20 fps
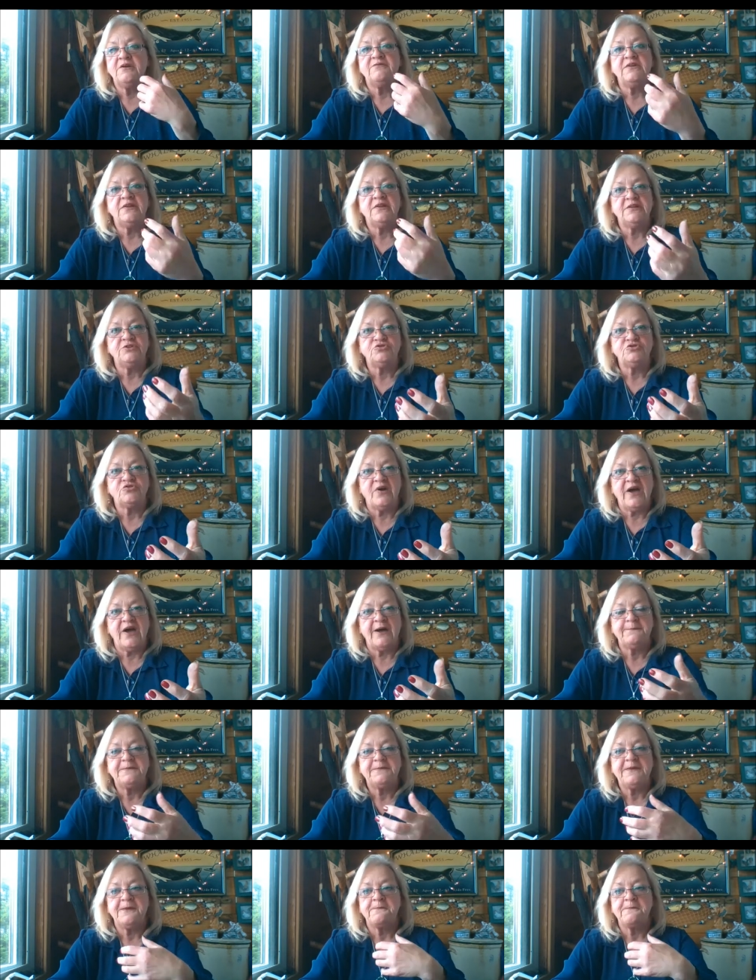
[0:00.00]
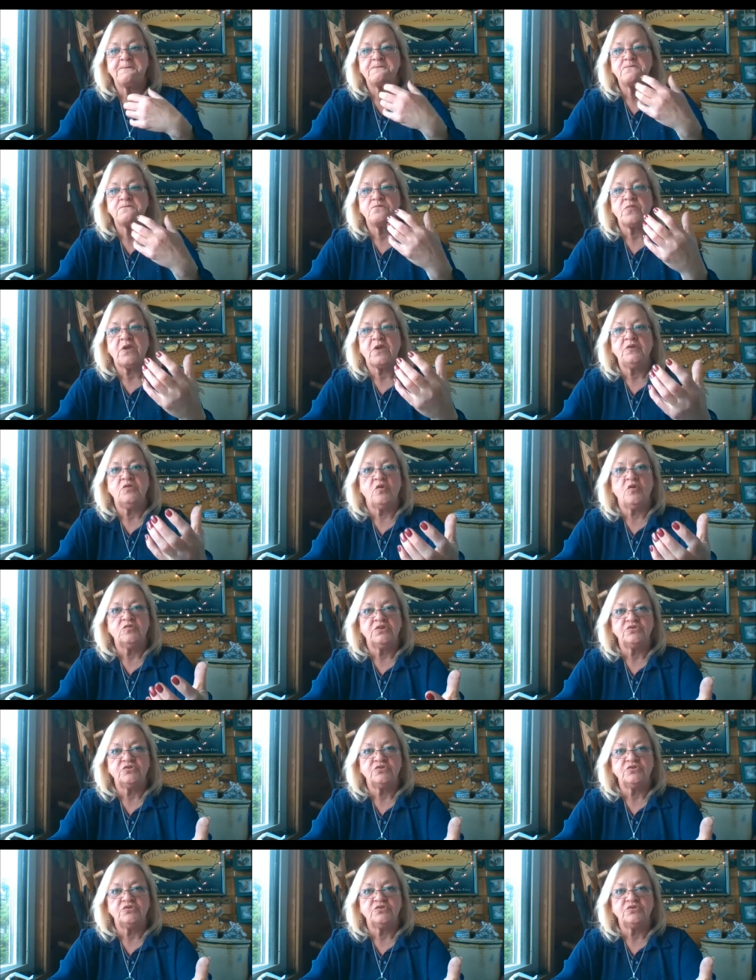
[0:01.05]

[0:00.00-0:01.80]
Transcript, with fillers: feeling trapped, no